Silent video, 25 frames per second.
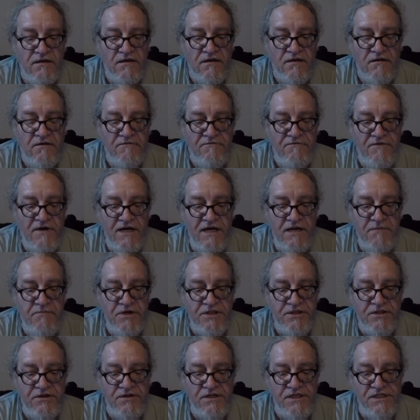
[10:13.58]
Funny,
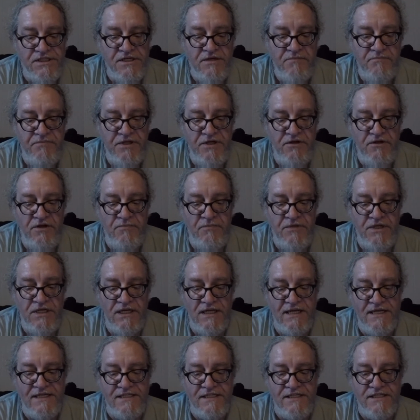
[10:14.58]
but there doesn't appear to be a
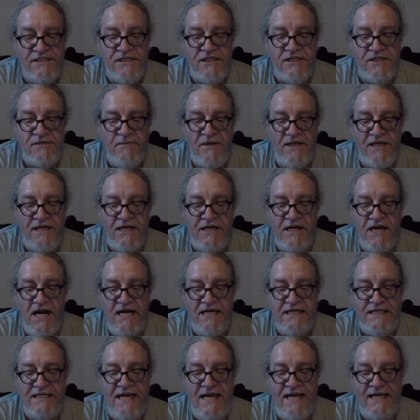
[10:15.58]
license displayed at
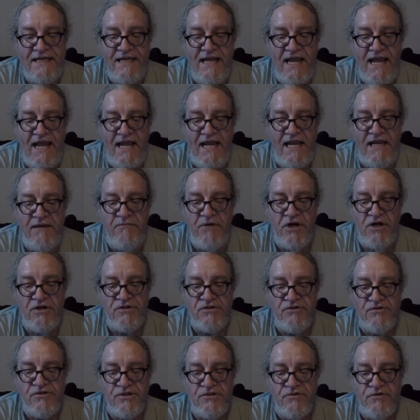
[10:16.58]
98A
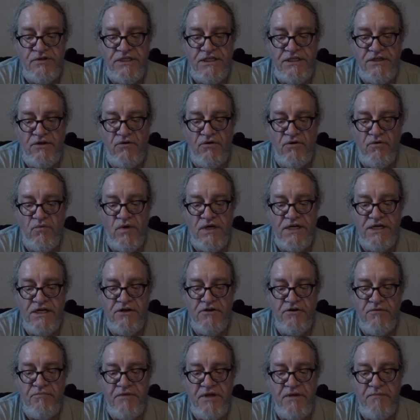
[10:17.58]
Marshall Street or
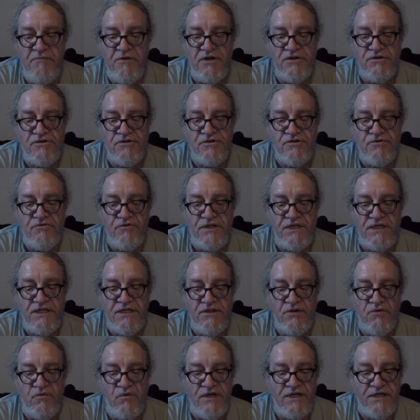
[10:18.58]
100B Marshall Street in
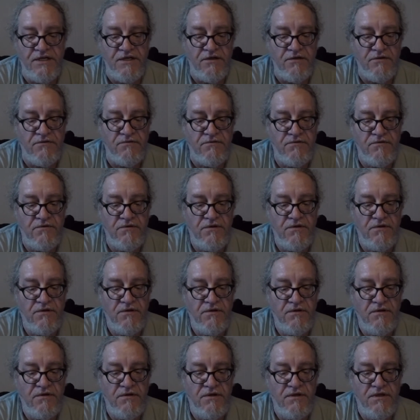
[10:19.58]
the window.
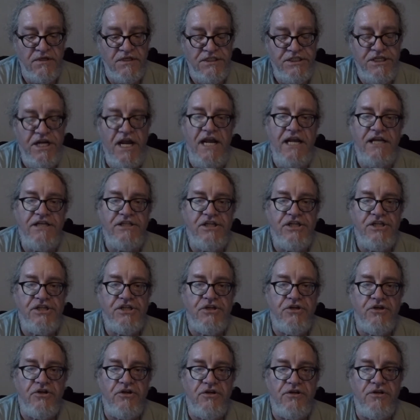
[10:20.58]
Change is
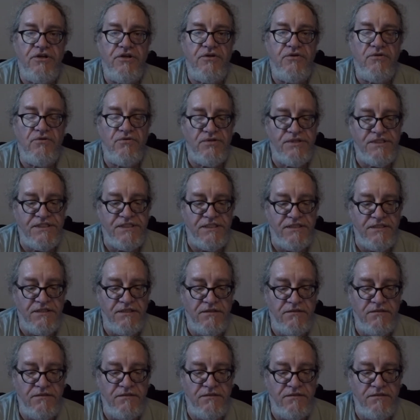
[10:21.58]
good, you'll see.